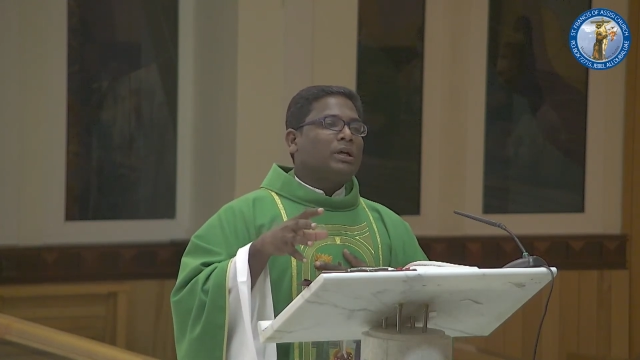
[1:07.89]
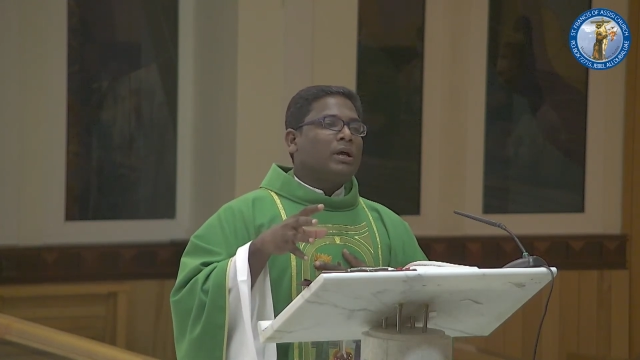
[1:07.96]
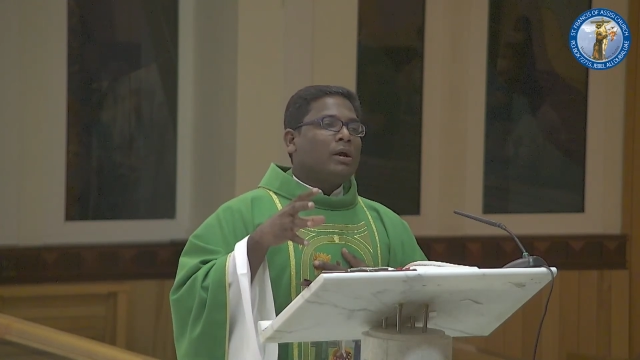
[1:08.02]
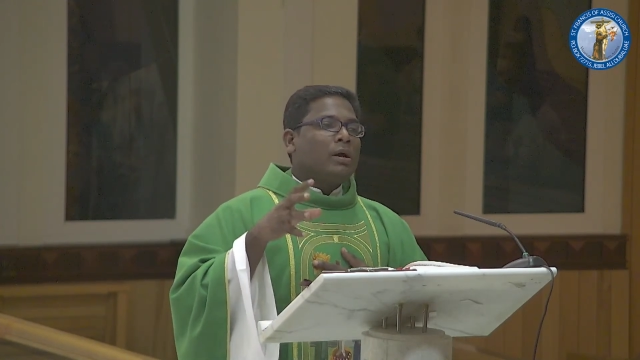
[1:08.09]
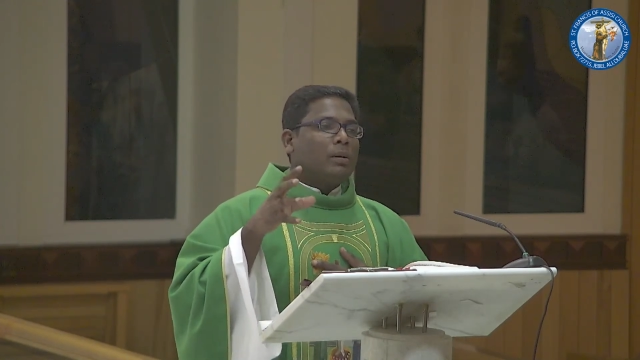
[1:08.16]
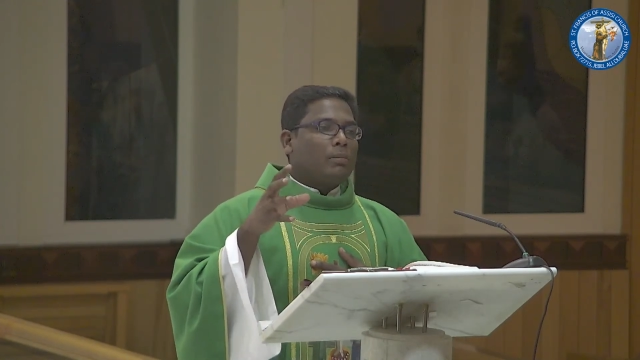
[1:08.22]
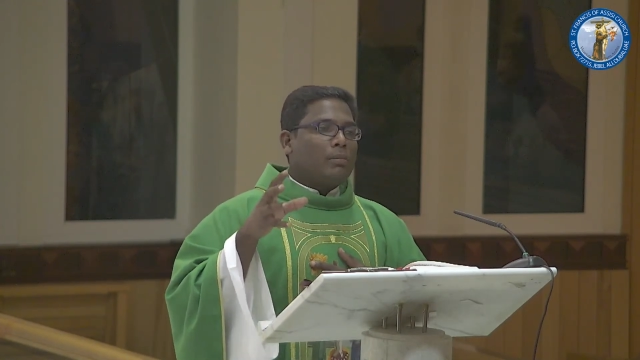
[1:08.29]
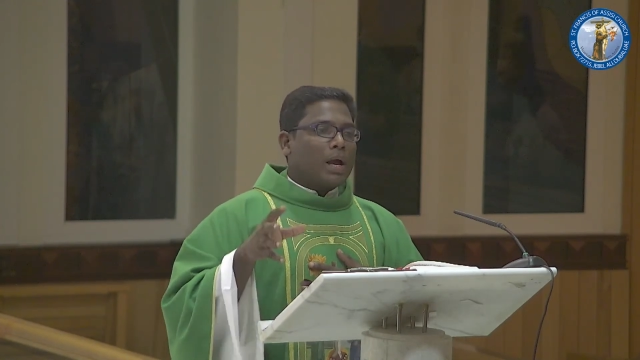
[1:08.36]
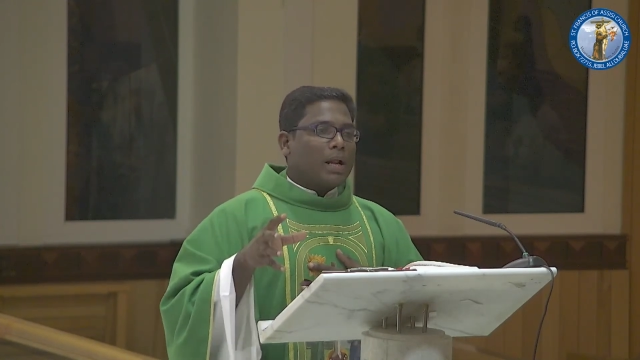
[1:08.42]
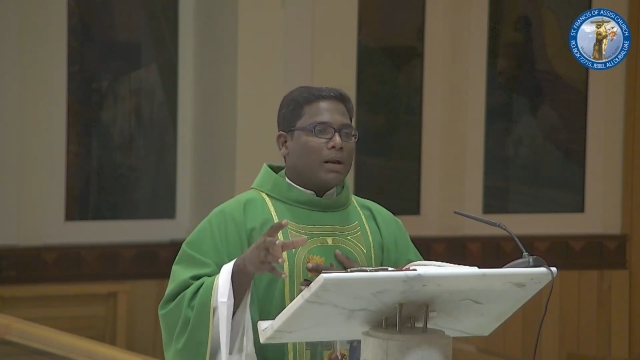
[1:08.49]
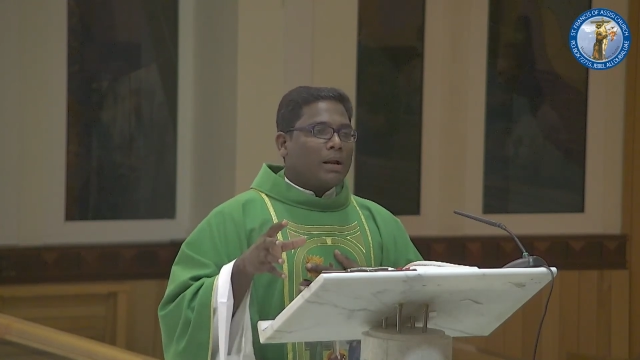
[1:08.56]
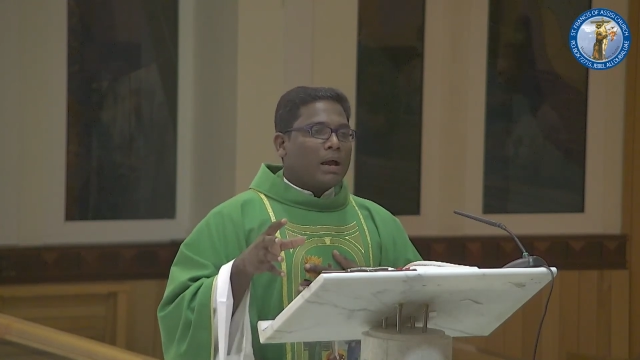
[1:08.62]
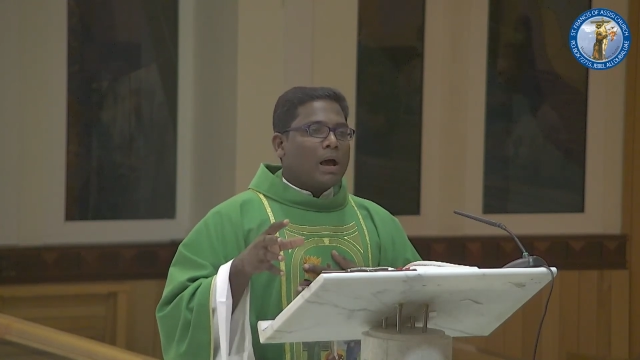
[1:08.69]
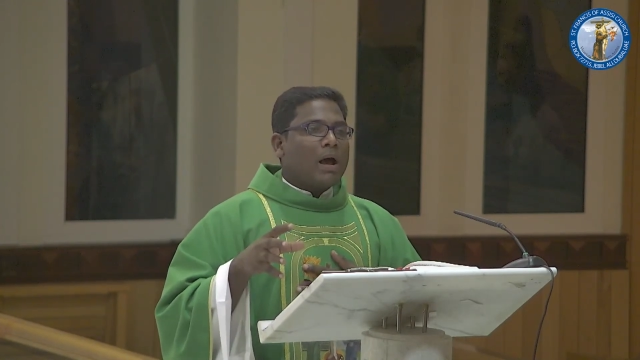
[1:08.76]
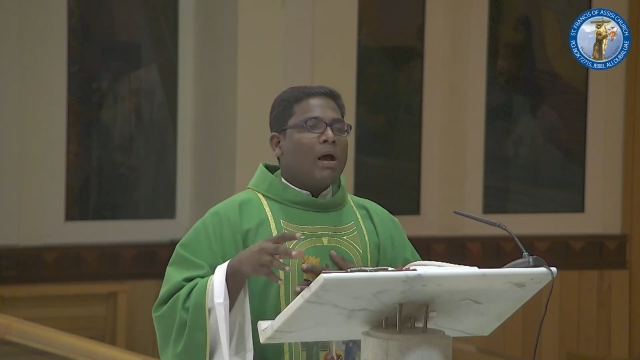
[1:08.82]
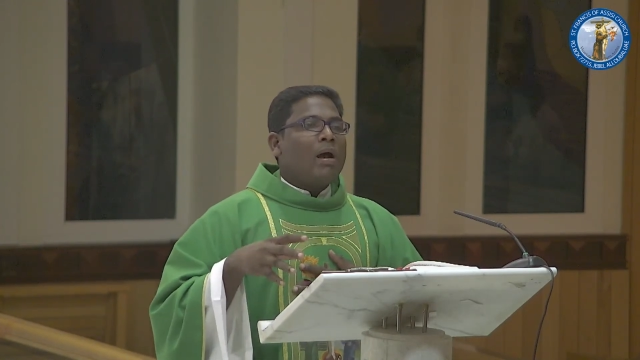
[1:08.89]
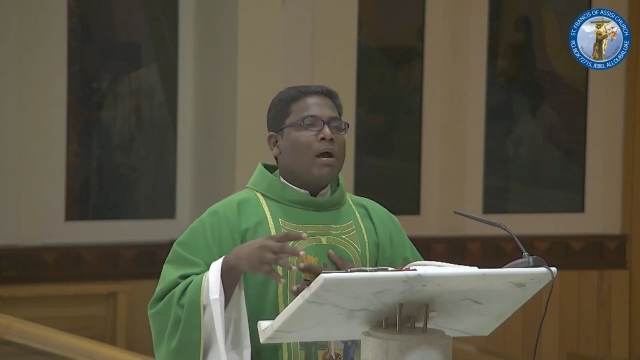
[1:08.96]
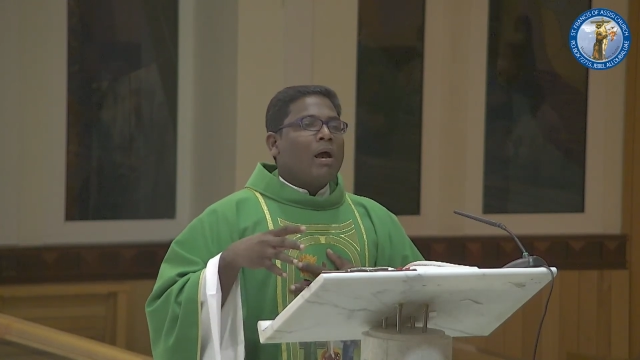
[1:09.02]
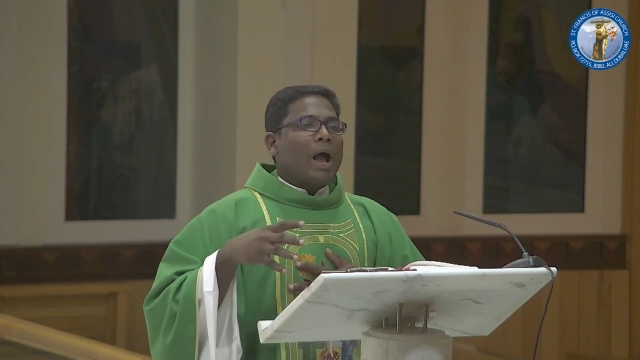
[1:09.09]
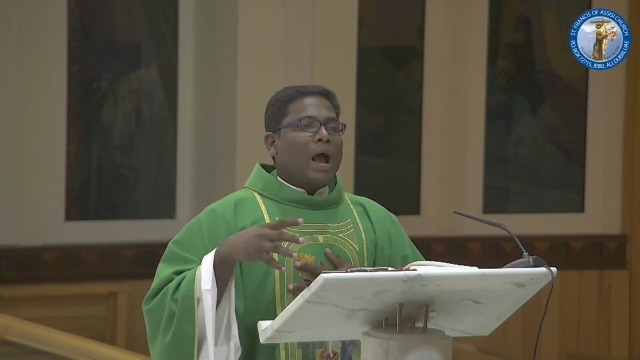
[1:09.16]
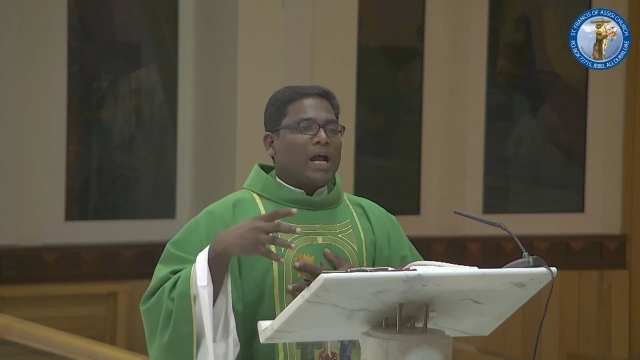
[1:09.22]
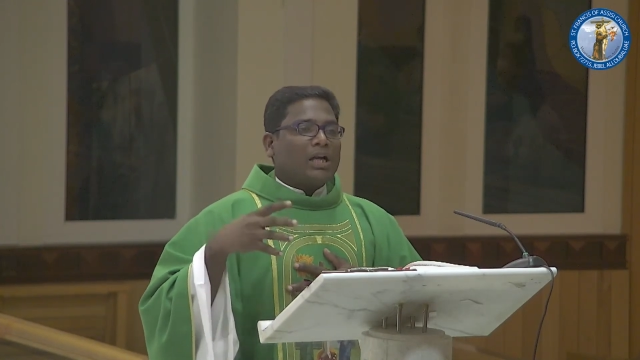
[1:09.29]
manna
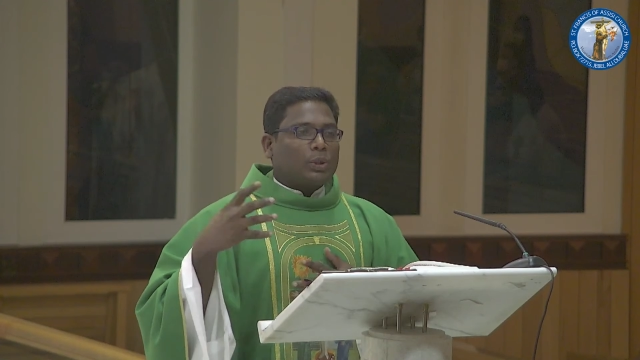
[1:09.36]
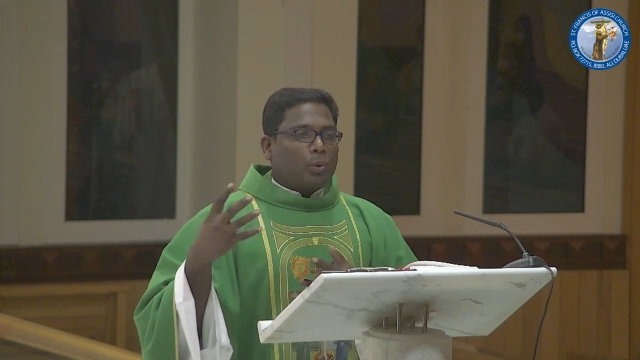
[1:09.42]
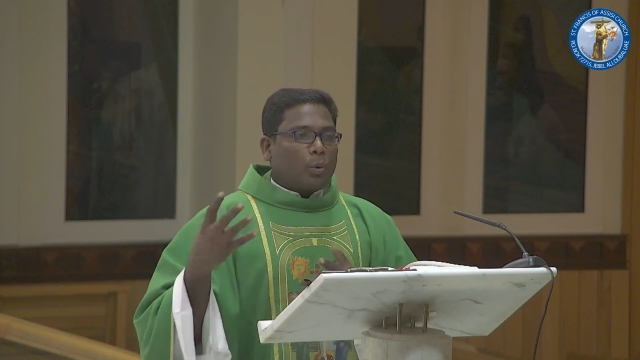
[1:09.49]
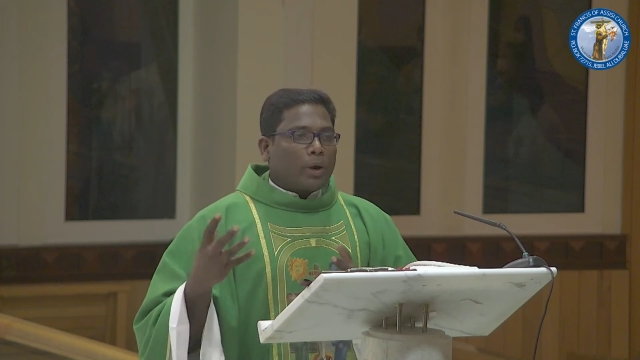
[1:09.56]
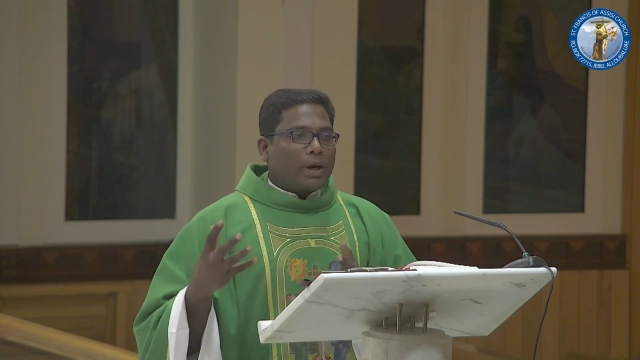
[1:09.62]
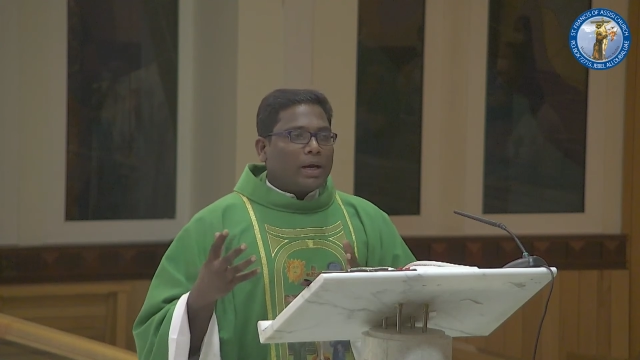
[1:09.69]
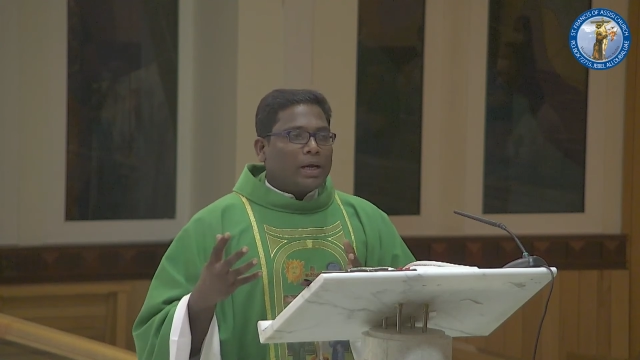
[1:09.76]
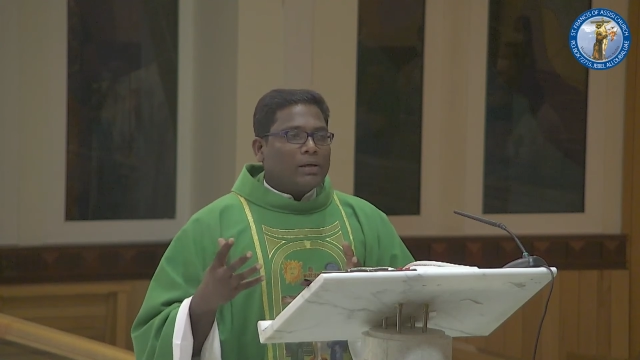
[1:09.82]
and quail,